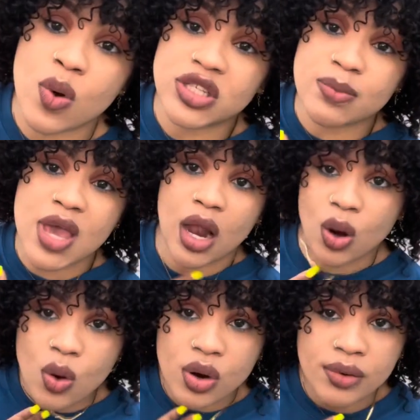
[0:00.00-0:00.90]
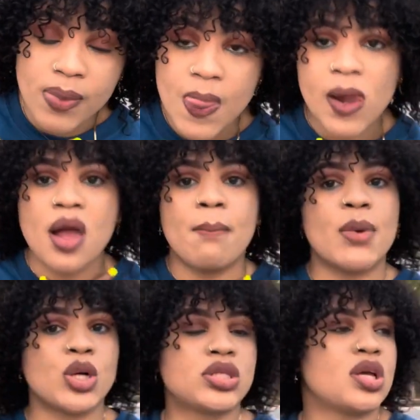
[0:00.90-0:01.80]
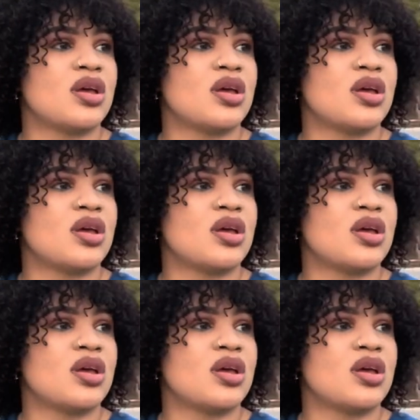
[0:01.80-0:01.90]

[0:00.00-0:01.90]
want to be alone, but